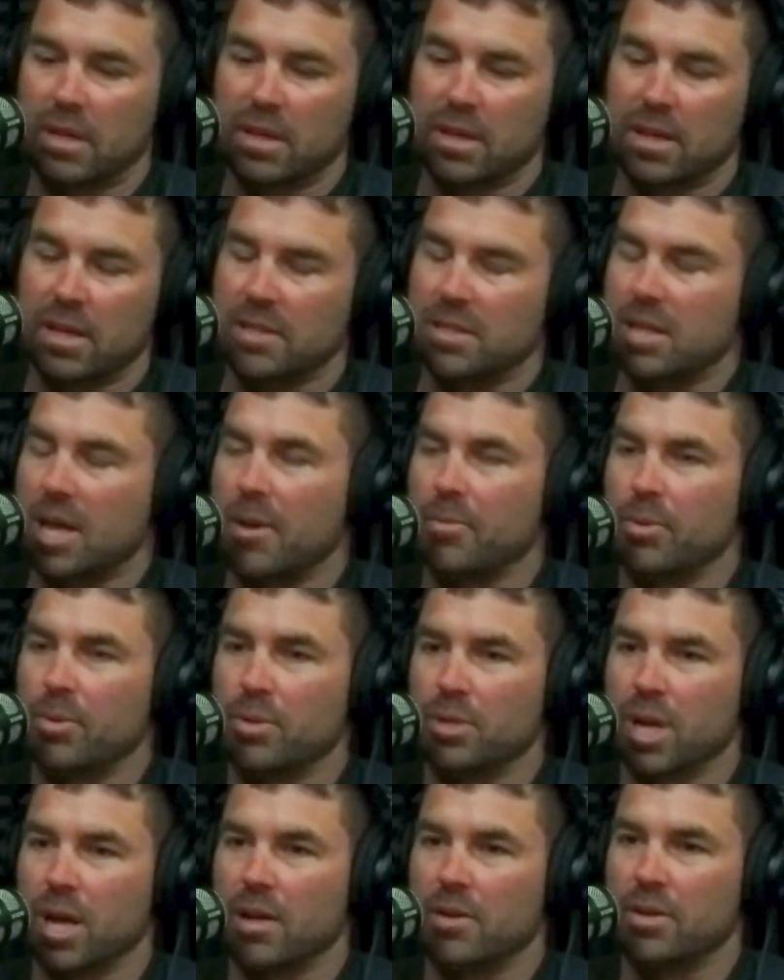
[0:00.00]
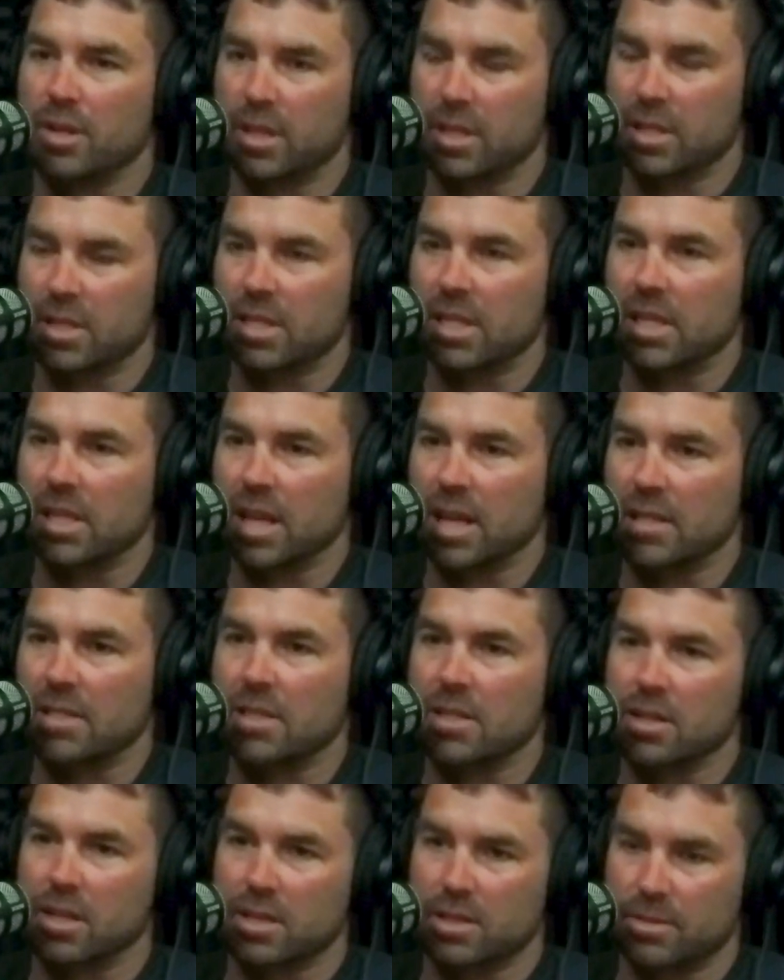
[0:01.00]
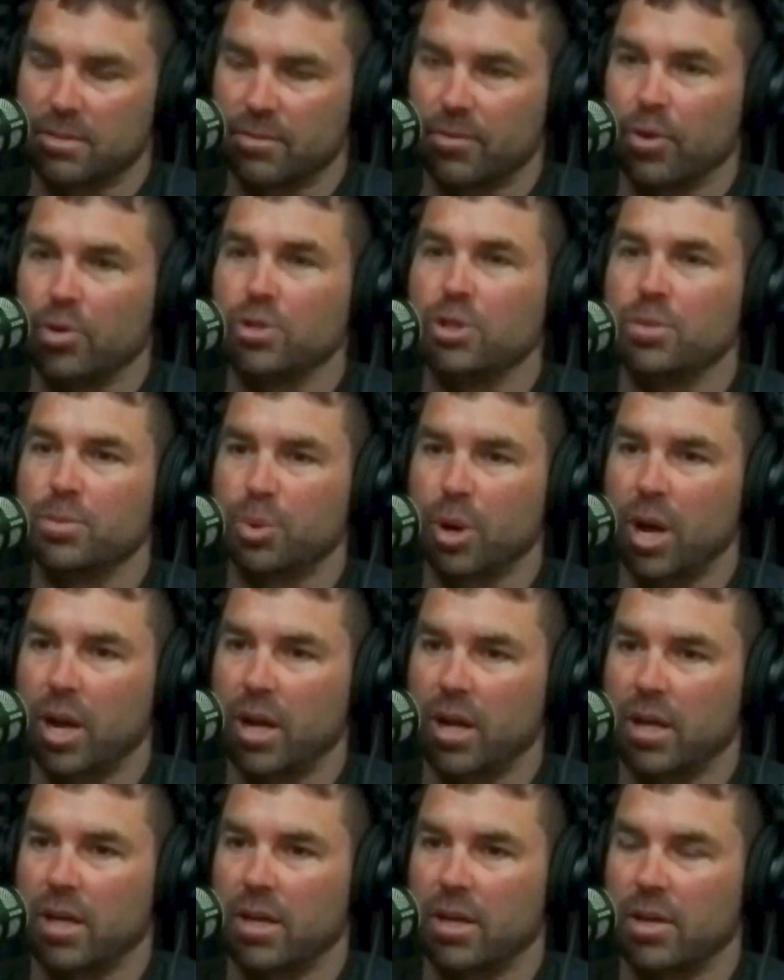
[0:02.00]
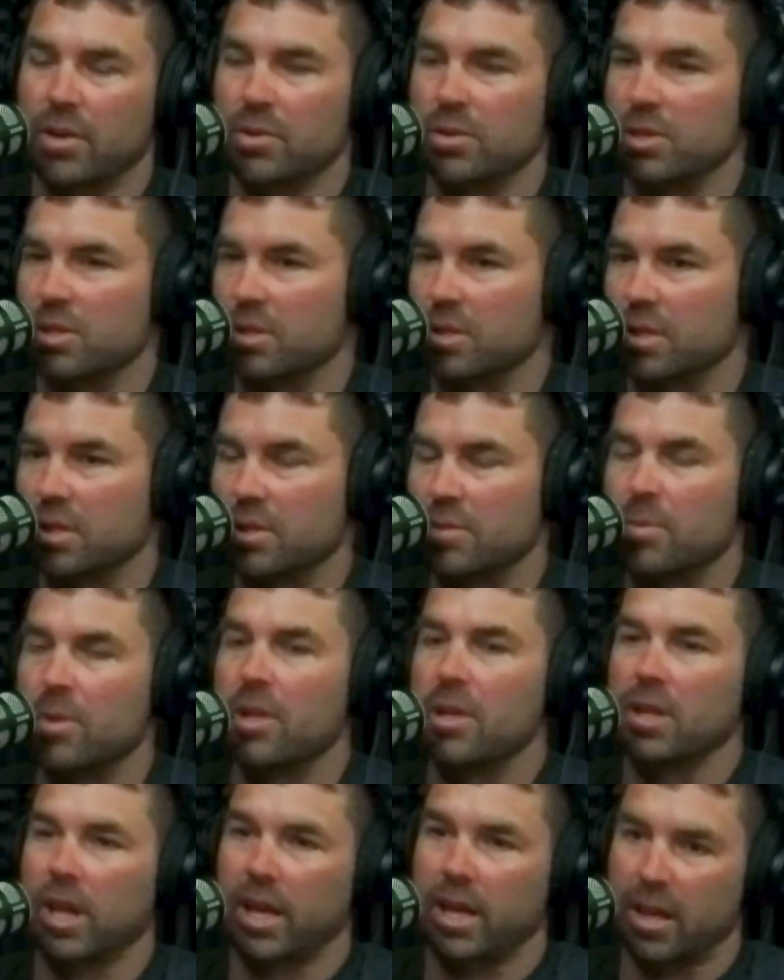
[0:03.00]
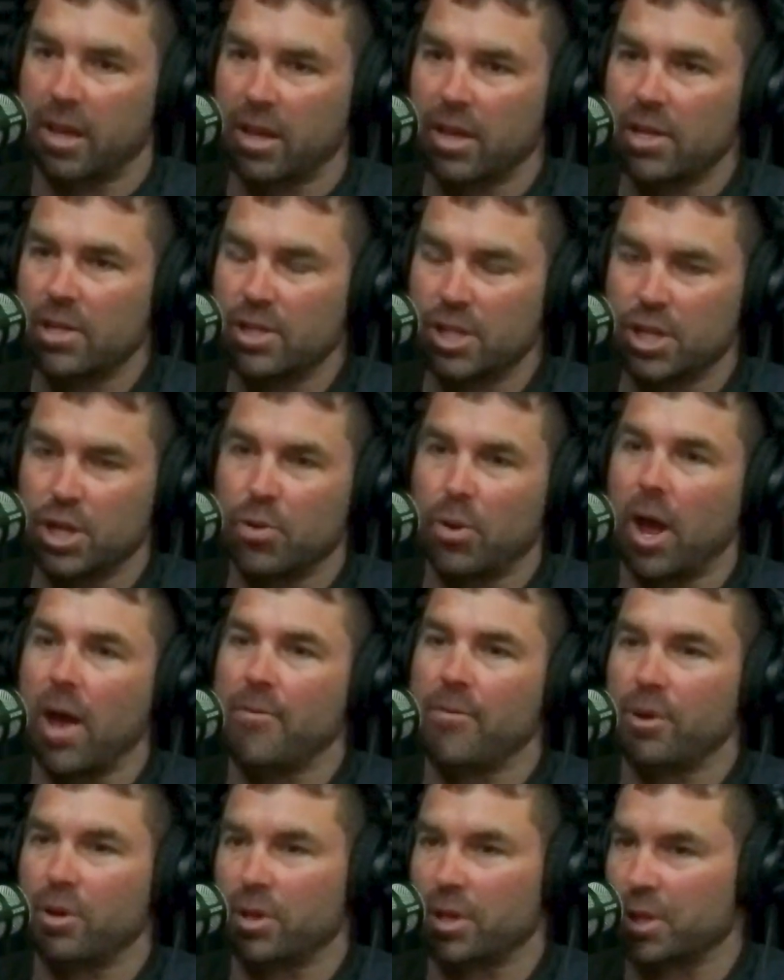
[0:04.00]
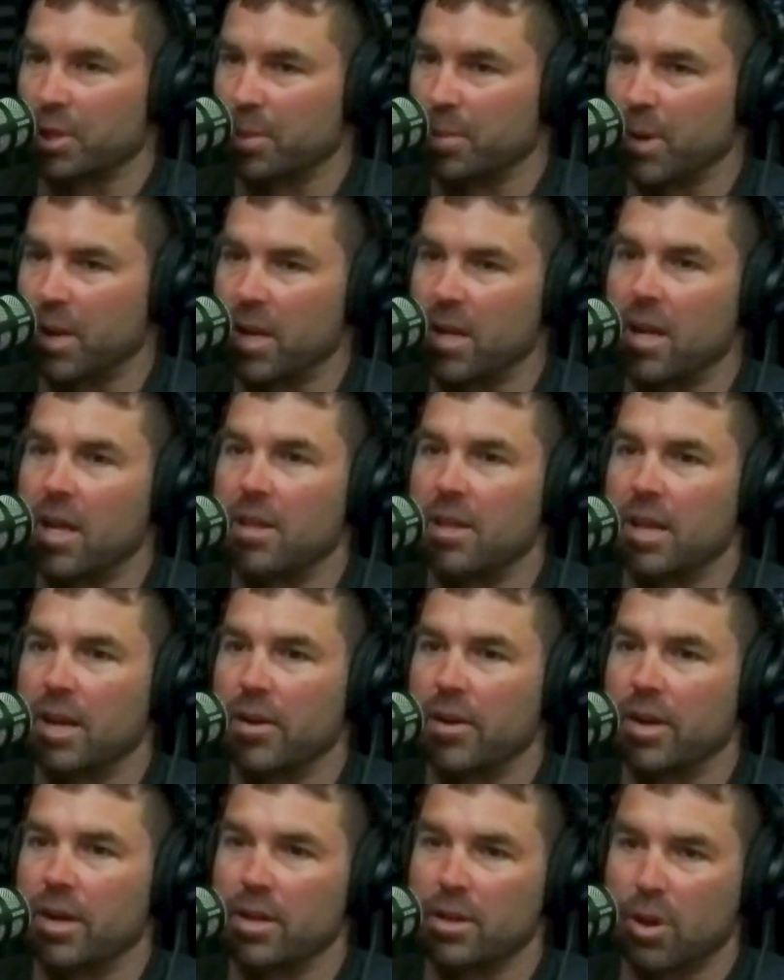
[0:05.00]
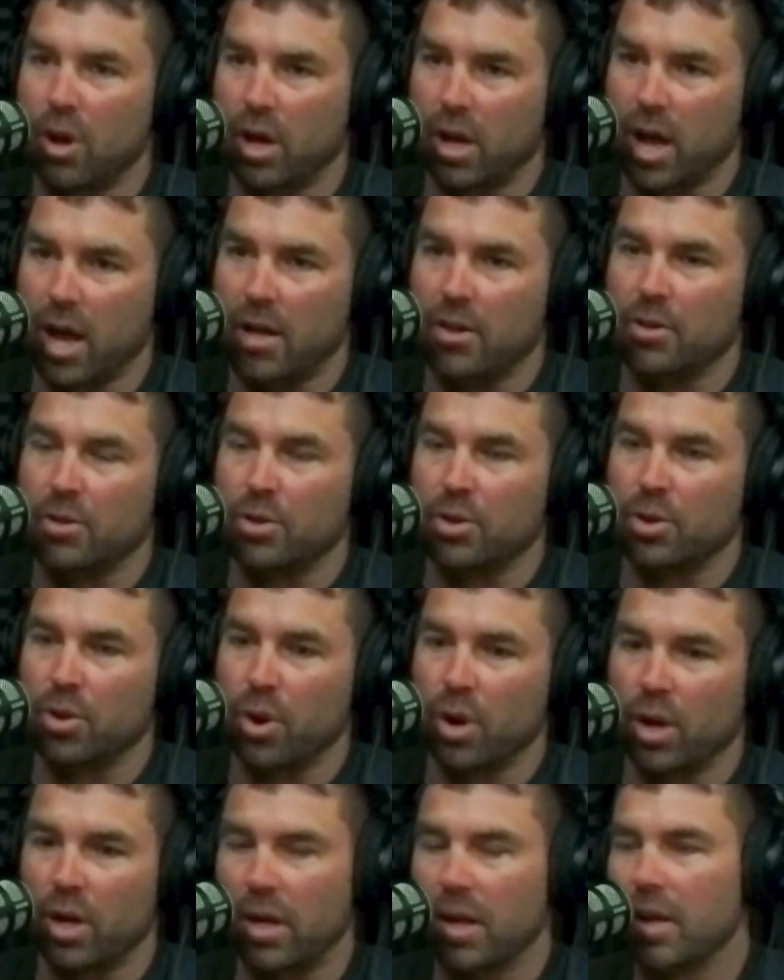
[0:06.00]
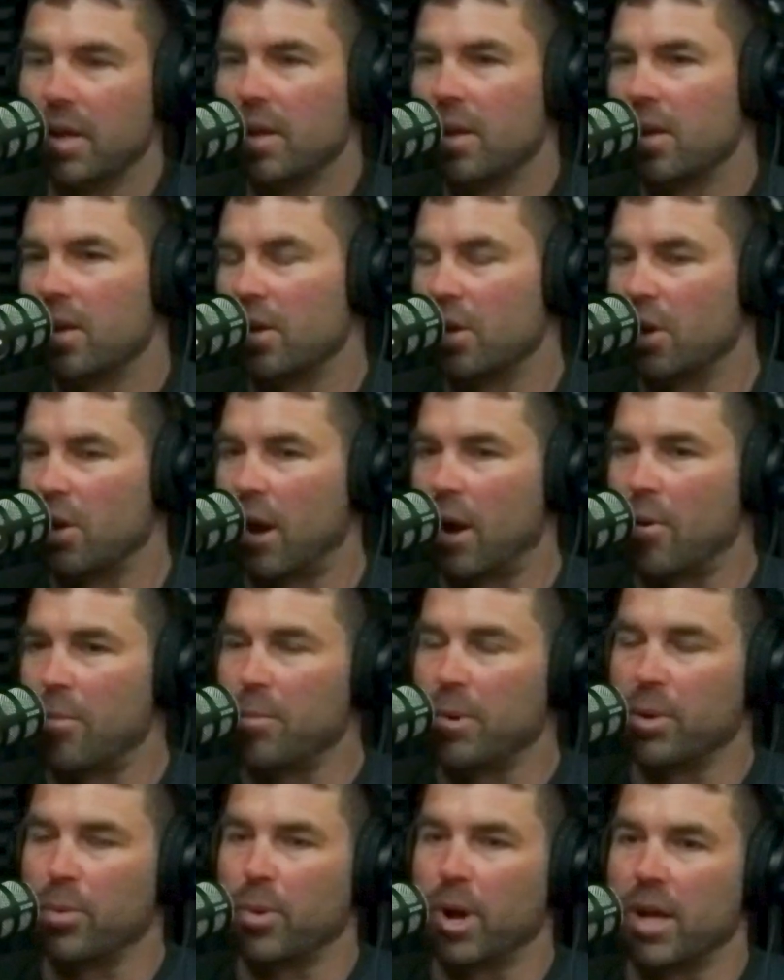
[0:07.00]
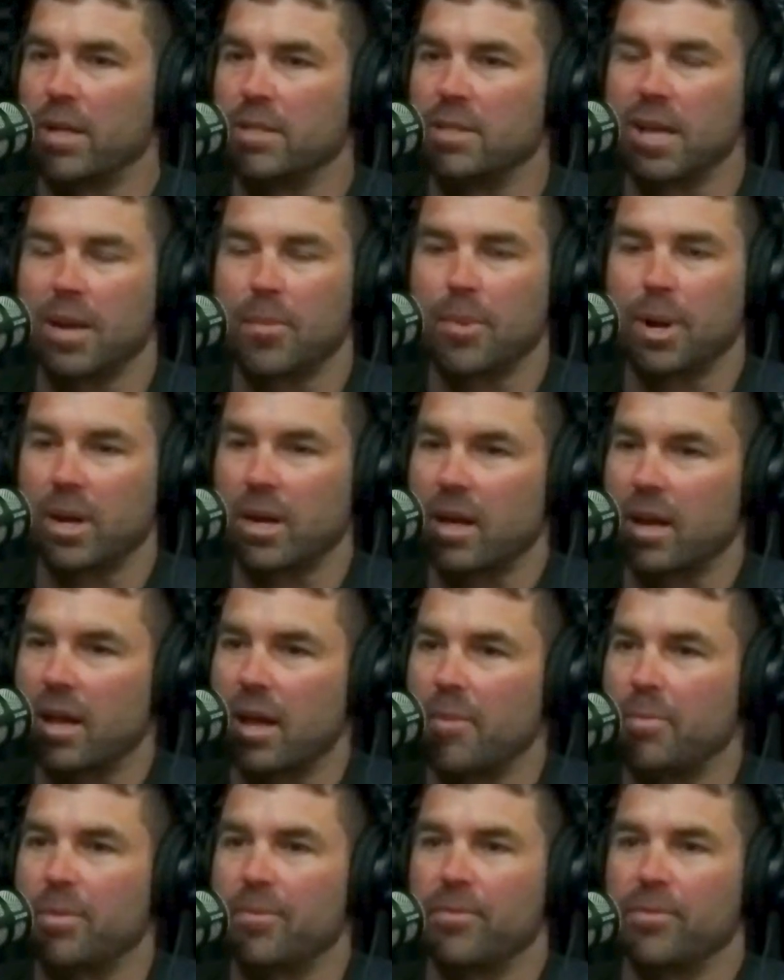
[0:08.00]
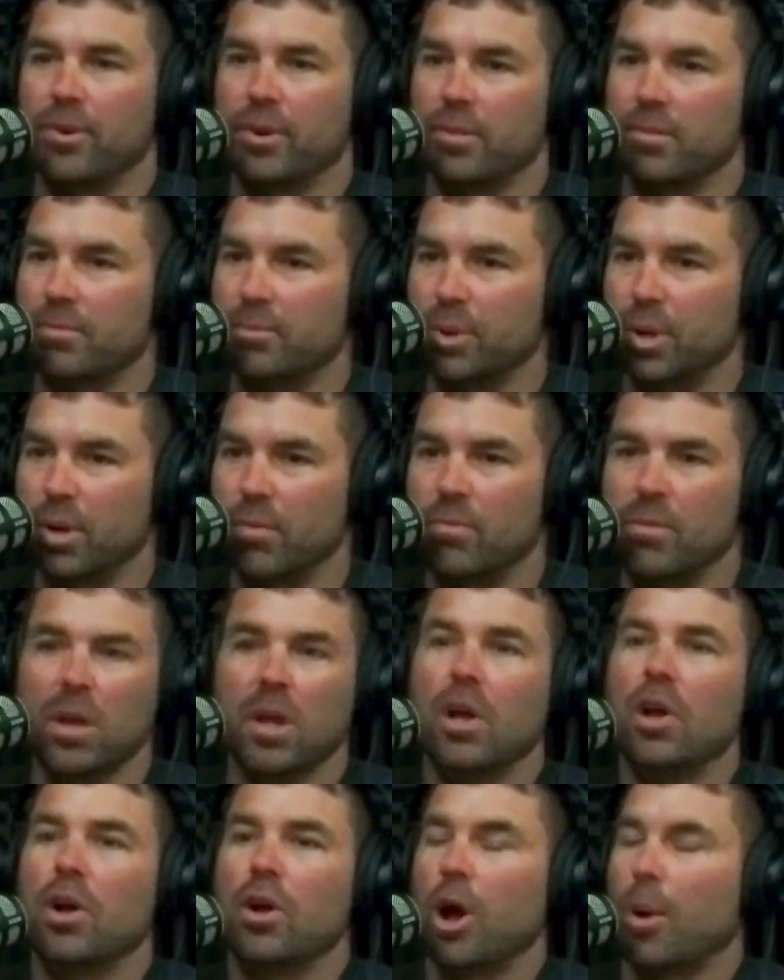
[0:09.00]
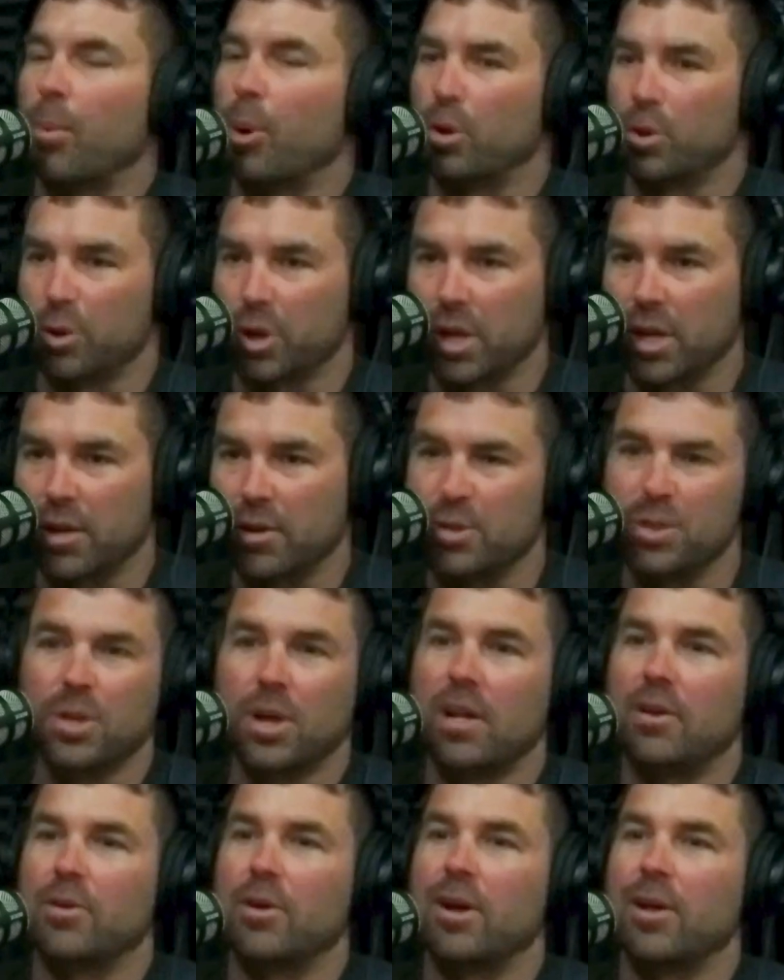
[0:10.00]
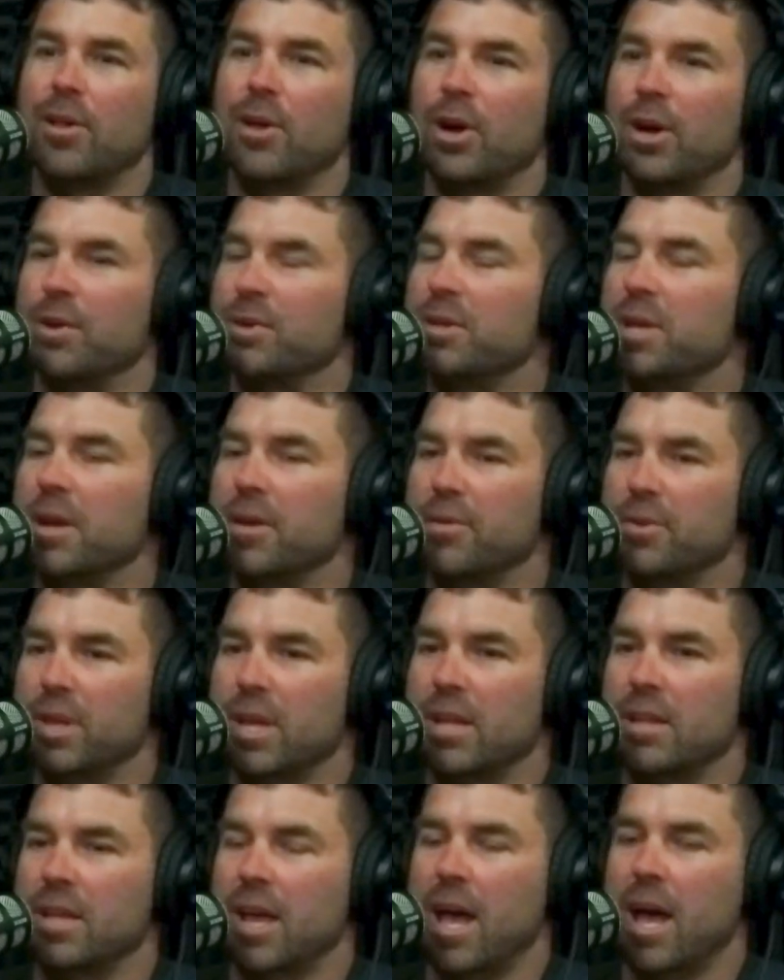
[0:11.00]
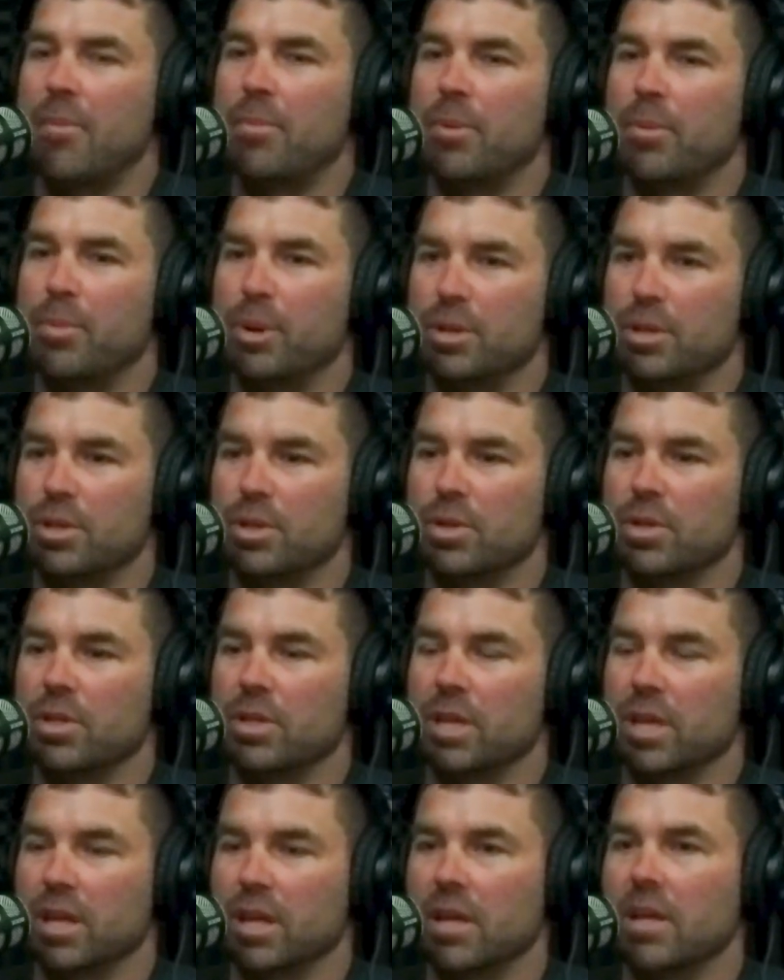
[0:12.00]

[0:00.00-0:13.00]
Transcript: as time goes on, you're going to see less and less virgin product getting used. 'Cause it's like geographically, depending on the area, Long Island, New York, out in Midwest, that might not happen for, a couple hundred years. I don't know how long it'll take for that to happen, but certainly